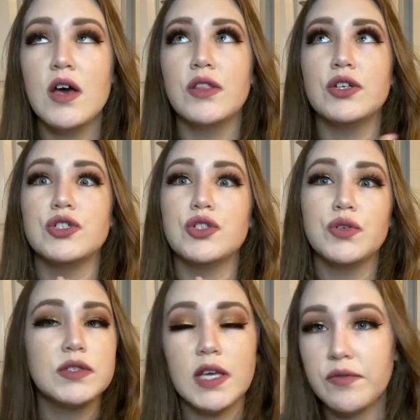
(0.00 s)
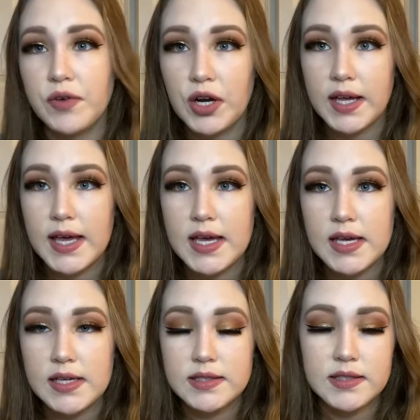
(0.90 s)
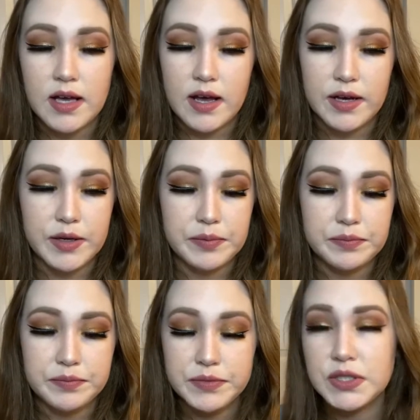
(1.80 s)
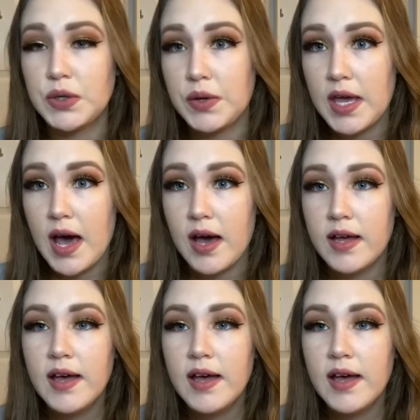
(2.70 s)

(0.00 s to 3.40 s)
They're so safe for your kids. Um, so yeah.